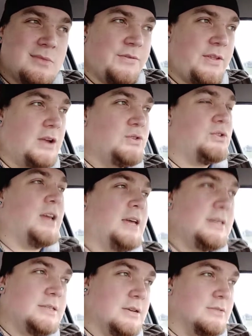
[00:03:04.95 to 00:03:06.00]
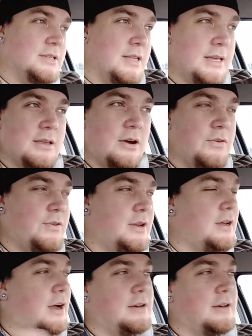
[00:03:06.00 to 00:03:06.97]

of the one hundred days. I'll delete the old video.